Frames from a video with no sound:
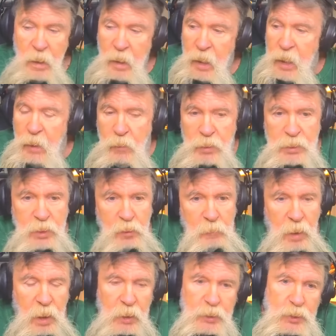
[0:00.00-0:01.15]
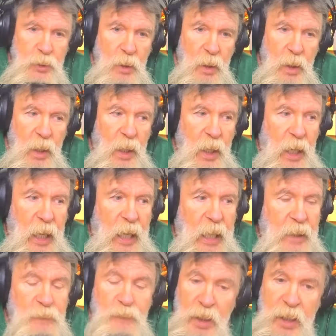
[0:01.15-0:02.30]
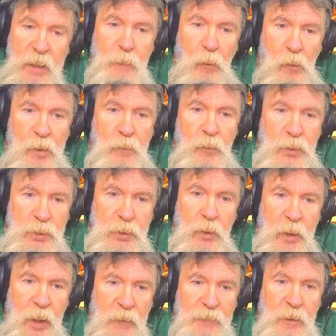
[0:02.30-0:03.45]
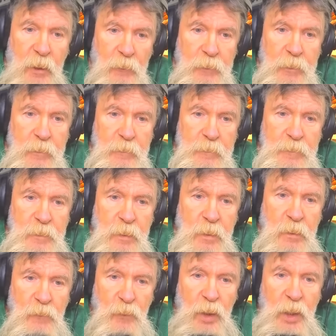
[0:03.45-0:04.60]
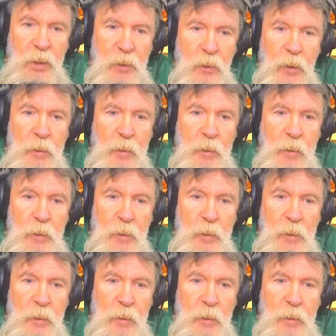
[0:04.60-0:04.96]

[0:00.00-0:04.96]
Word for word: He was too much. And Ricky Morton was good, I thought. Really good.